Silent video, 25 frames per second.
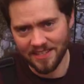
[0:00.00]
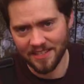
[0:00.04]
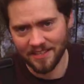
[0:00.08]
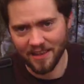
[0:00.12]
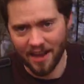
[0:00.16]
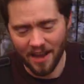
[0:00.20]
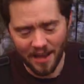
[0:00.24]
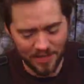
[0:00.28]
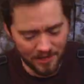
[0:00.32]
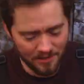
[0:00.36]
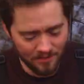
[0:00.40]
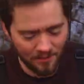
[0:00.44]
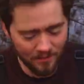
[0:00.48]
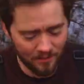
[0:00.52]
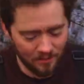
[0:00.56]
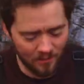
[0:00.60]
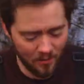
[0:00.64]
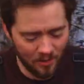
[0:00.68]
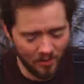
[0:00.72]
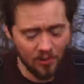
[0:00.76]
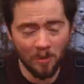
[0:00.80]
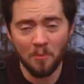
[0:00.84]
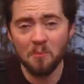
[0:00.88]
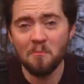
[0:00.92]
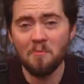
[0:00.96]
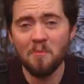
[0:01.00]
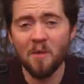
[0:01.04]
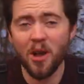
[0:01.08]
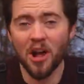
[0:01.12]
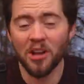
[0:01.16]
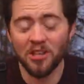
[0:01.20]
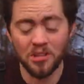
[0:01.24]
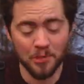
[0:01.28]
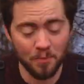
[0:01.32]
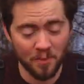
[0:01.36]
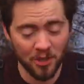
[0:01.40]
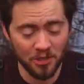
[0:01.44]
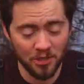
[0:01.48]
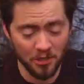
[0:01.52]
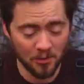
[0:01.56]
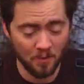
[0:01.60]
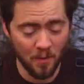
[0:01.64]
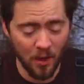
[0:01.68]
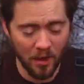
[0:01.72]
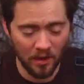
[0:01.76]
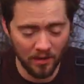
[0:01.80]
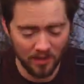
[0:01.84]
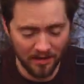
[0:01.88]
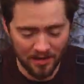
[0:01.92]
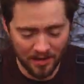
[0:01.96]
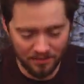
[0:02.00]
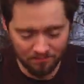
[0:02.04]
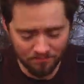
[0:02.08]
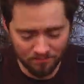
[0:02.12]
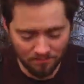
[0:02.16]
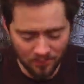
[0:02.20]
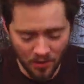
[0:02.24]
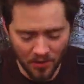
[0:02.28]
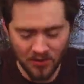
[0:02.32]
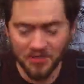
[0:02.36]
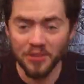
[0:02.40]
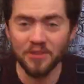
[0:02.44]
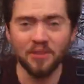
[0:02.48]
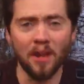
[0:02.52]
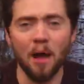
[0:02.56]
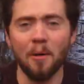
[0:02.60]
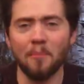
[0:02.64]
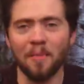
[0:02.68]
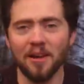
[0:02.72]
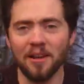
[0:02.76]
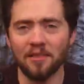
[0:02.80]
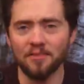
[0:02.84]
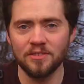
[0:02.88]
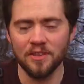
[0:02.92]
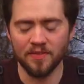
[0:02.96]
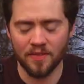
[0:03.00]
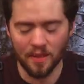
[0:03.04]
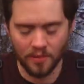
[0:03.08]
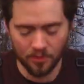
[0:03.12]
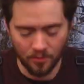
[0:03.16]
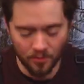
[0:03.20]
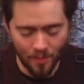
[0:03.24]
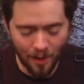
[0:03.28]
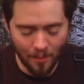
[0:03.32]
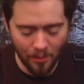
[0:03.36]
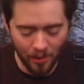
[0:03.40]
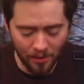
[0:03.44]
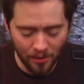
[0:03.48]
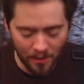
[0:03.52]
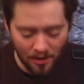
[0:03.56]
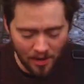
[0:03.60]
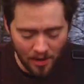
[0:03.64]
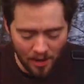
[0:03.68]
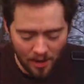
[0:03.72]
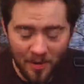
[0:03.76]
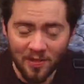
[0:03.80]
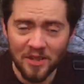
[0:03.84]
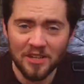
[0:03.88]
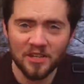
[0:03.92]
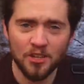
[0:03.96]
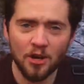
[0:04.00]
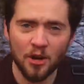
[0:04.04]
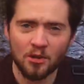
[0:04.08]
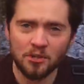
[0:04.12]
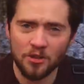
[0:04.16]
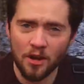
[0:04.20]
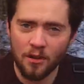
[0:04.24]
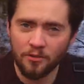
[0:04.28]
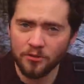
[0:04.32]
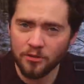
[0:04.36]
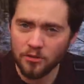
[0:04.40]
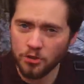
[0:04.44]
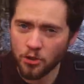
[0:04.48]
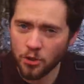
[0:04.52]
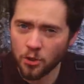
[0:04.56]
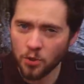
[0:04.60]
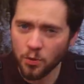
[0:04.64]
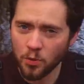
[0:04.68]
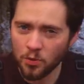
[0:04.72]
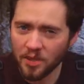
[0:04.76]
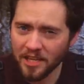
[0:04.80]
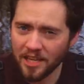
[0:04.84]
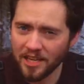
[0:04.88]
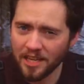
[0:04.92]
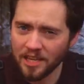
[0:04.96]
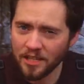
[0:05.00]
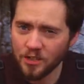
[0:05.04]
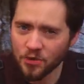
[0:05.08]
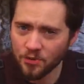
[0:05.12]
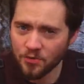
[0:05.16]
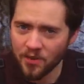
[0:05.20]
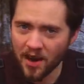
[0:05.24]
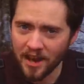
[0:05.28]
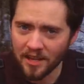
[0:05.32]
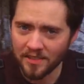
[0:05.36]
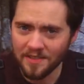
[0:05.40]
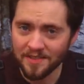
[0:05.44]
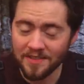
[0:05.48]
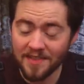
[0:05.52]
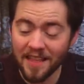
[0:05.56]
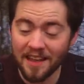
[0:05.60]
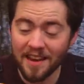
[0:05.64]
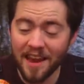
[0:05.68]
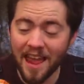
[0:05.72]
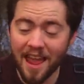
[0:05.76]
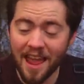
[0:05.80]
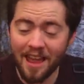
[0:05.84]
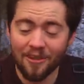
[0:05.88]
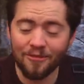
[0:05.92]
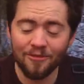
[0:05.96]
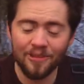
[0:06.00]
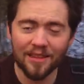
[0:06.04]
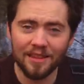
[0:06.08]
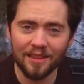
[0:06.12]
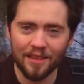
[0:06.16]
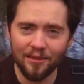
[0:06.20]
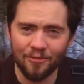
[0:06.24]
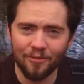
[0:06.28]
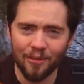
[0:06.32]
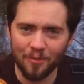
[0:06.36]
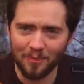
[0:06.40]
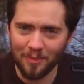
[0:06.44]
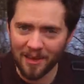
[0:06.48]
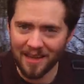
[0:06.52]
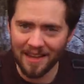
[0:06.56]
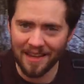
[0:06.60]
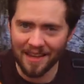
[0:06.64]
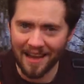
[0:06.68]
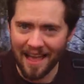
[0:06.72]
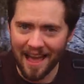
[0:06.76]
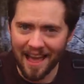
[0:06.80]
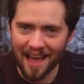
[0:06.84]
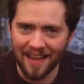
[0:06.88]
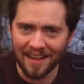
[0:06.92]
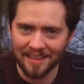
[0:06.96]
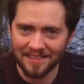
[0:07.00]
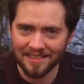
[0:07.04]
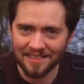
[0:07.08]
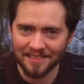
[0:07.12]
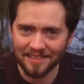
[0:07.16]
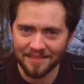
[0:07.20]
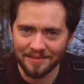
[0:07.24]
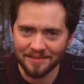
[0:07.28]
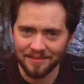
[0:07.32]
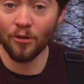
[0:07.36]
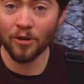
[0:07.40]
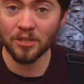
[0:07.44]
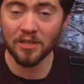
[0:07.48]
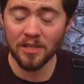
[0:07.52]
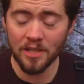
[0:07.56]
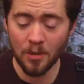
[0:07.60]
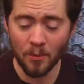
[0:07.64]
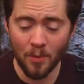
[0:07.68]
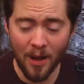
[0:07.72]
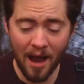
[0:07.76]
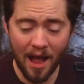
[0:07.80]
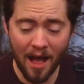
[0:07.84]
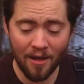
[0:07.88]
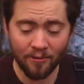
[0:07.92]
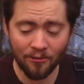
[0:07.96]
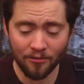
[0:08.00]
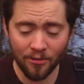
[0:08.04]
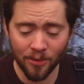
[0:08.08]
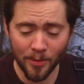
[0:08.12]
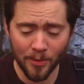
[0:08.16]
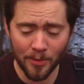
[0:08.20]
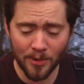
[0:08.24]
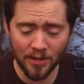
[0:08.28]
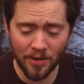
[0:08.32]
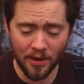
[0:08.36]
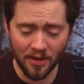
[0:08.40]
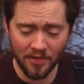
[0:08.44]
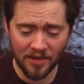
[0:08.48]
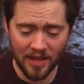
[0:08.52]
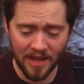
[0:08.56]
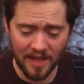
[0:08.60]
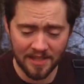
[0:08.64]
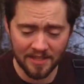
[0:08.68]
size. We were much, much smaller and also not made of synthetic rubber. But this shows off 2 key traits that every living being has. Firstly, we have fluid on the